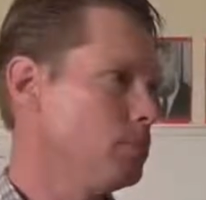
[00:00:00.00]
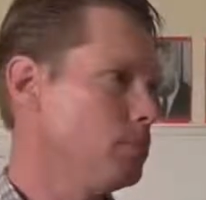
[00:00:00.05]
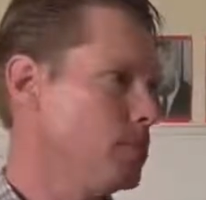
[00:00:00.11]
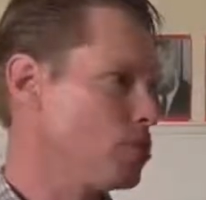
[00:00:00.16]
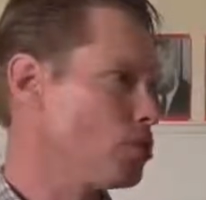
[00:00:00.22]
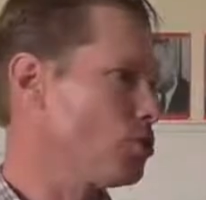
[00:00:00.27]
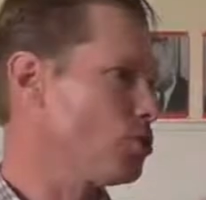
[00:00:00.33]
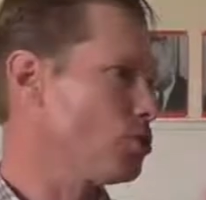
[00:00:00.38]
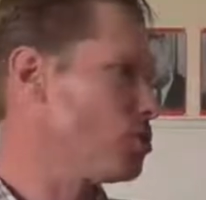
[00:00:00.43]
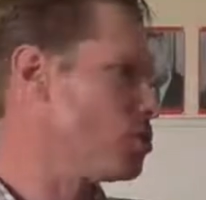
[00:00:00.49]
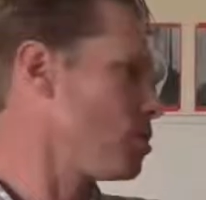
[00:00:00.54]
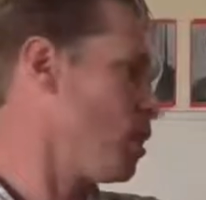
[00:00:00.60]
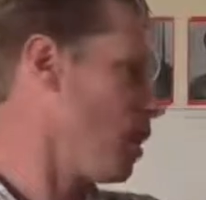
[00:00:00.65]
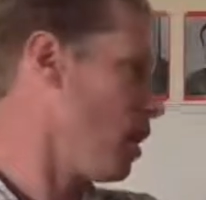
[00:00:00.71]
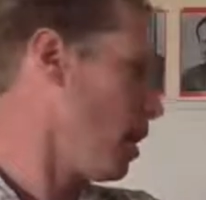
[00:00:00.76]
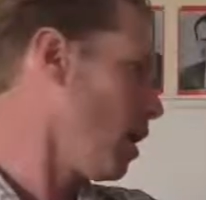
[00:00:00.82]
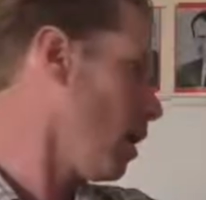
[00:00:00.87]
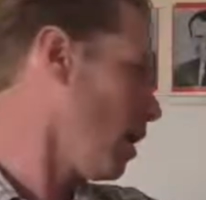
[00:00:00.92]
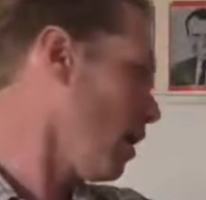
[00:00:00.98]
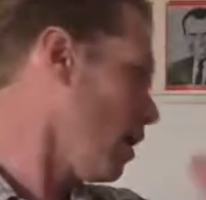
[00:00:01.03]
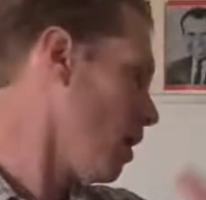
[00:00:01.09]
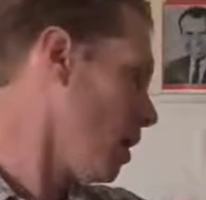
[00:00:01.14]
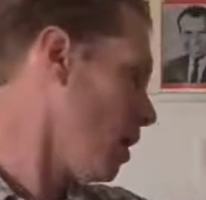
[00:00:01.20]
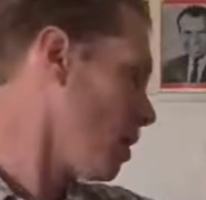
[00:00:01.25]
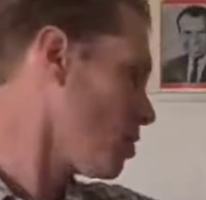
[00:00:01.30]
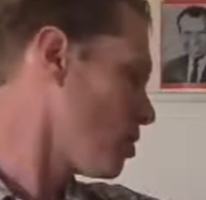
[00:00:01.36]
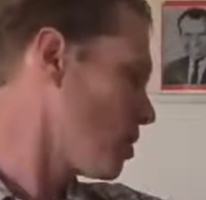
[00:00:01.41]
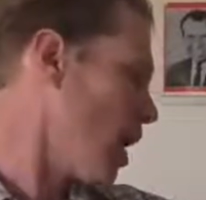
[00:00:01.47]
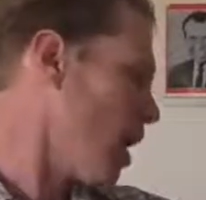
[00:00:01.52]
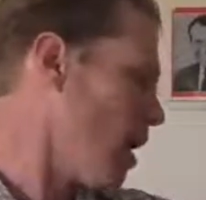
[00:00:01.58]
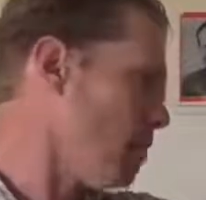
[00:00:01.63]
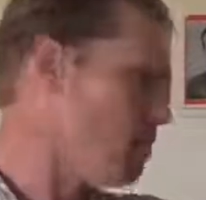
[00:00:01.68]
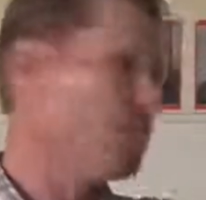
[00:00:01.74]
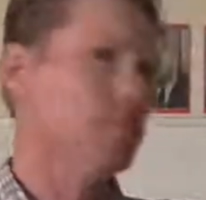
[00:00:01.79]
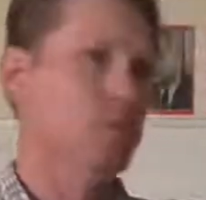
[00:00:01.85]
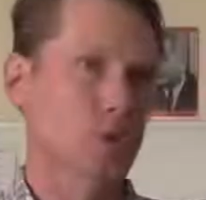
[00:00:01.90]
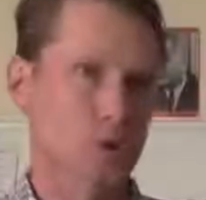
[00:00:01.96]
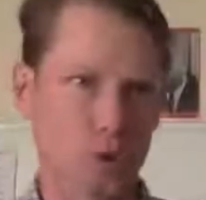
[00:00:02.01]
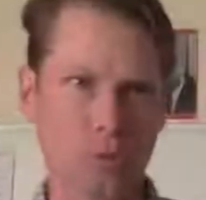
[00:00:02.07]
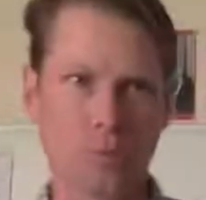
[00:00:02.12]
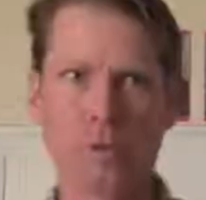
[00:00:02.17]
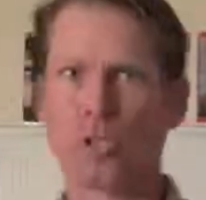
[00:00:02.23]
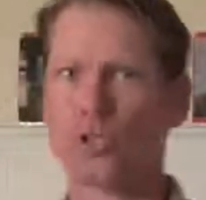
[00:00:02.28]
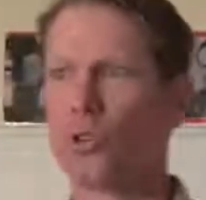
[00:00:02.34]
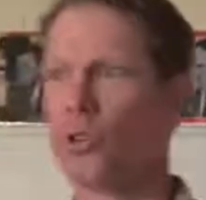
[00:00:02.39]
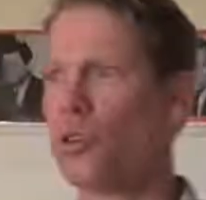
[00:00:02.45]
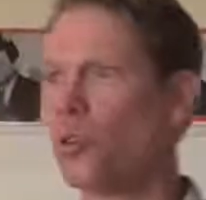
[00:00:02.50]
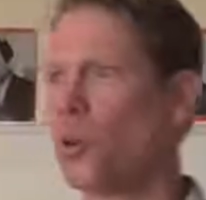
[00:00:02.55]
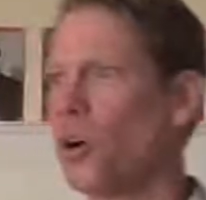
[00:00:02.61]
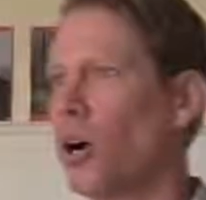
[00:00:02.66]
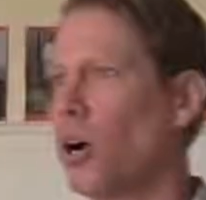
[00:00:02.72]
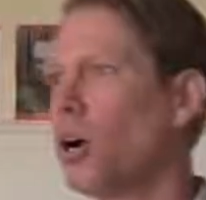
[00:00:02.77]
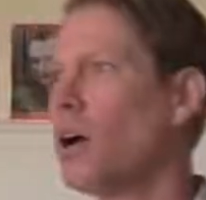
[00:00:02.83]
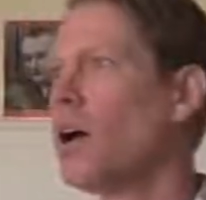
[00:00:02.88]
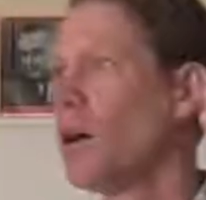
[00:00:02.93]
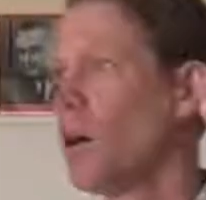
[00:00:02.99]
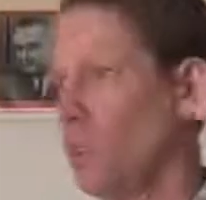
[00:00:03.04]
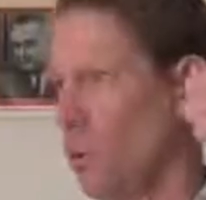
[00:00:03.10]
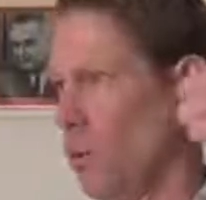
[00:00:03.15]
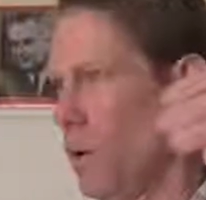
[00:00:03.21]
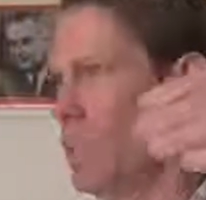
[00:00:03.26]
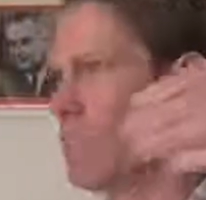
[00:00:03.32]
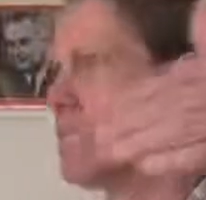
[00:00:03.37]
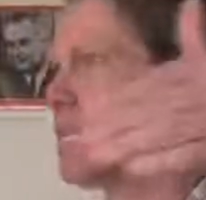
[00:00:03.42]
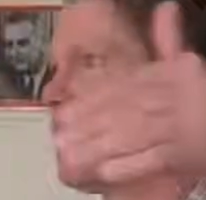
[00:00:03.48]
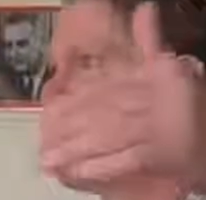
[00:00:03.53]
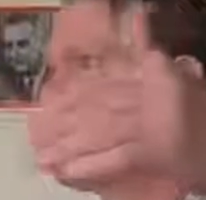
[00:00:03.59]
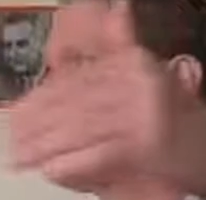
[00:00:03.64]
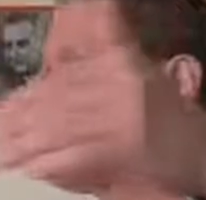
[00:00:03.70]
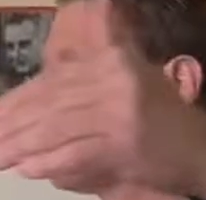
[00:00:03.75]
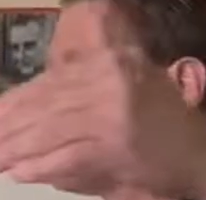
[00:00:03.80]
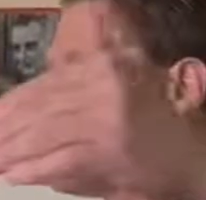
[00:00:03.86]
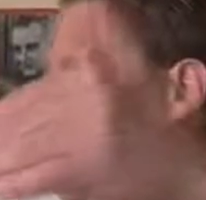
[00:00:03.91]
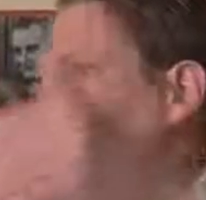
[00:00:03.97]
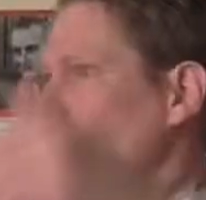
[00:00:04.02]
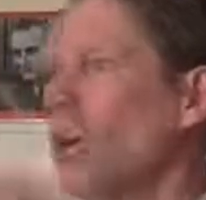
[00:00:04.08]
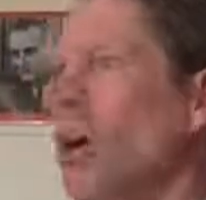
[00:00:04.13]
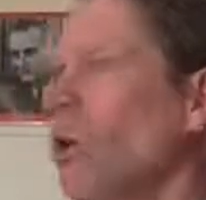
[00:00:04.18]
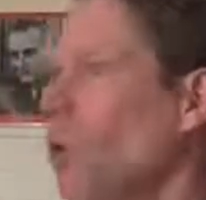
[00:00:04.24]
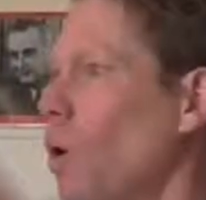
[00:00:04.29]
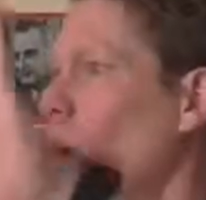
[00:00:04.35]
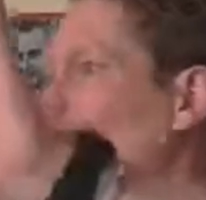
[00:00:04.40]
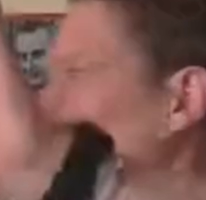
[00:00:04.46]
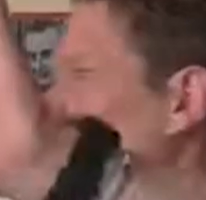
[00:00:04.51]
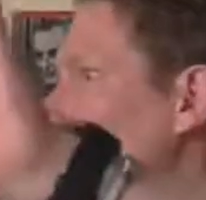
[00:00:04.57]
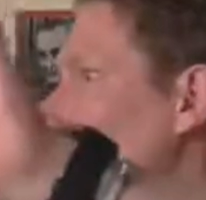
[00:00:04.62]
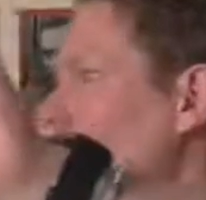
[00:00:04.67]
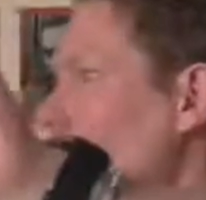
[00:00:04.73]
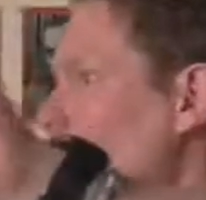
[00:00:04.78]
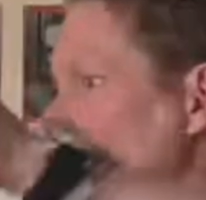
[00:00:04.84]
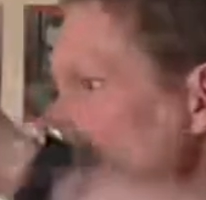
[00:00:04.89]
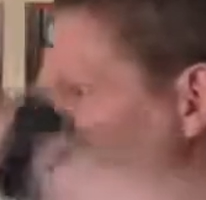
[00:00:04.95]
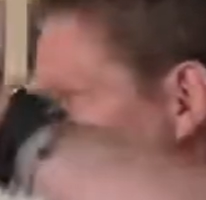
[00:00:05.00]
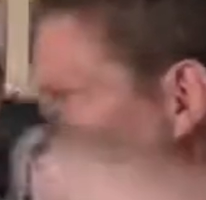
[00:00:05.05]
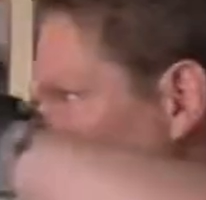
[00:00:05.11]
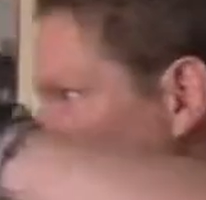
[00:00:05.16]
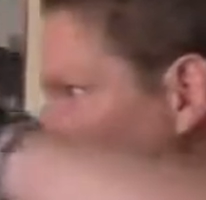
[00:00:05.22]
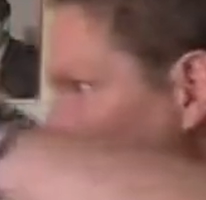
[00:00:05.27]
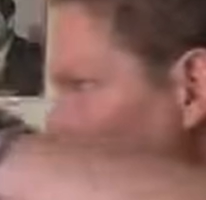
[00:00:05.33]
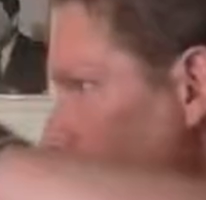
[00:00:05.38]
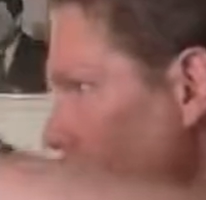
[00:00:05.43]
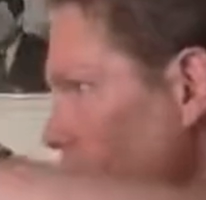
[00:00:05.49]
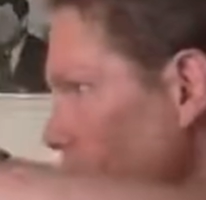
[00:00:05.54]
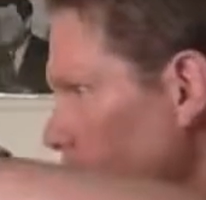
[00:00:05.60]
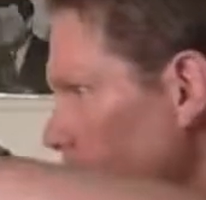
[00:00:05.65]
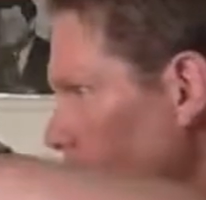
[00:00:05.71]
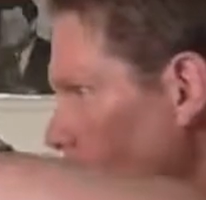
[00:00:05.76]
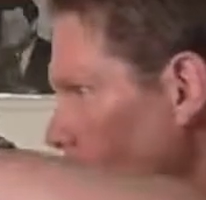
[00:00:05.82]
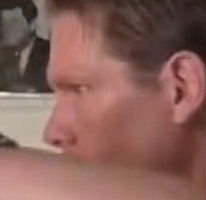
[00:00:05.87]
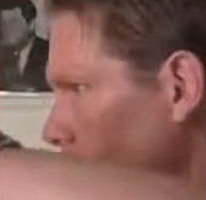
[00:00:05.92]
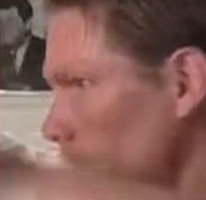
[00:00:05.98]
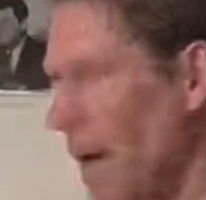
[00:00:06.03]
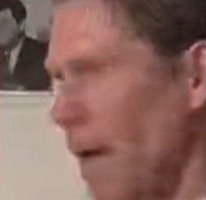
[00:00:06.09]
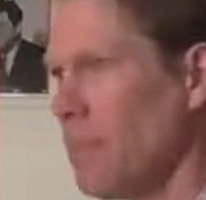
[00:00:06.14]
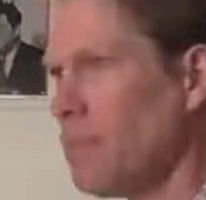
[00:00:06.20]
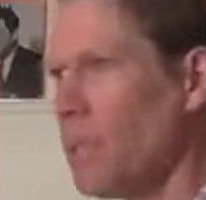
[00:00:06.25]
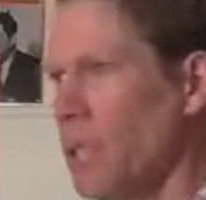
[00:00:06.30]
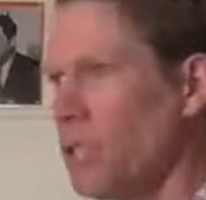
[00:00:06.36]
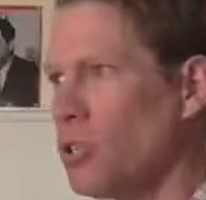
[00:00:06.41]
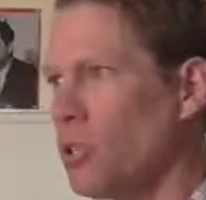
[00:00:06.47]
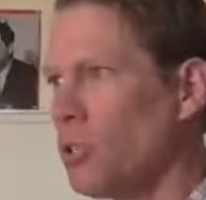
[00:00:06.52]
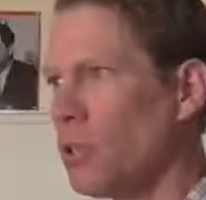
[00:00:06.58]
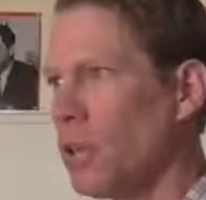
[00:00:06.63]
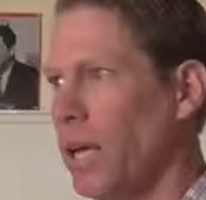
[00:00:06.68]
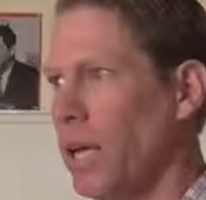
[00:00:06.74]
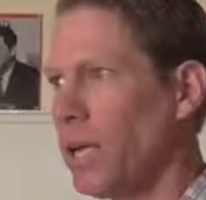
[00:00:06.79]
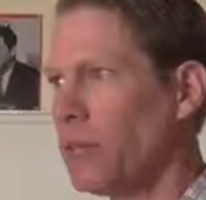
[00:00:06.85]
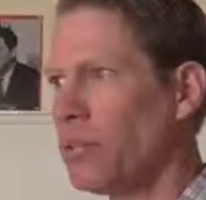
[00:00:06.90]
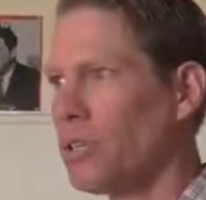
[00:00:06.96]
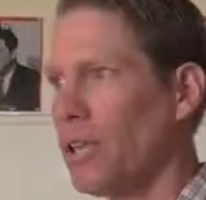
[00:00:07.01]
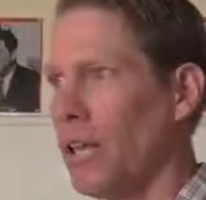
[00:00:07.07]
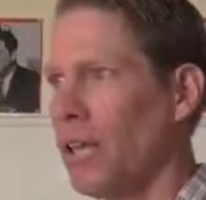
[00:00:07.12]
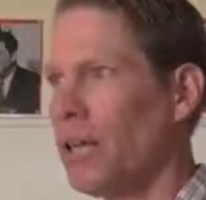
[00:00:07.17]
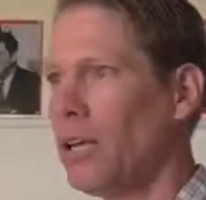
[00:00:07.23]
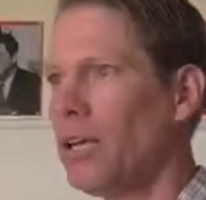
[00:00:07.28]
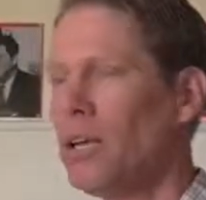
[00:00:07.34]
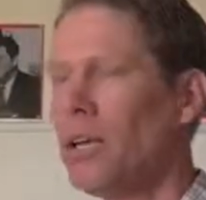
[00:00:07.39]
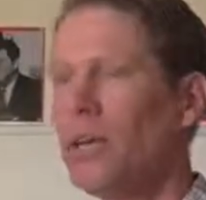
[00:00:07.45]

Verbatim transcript: Mr. Uh, uh, Staub, soon Mr. Doer, the ones giving this test, will always say you can write in your book. That means you can annotate.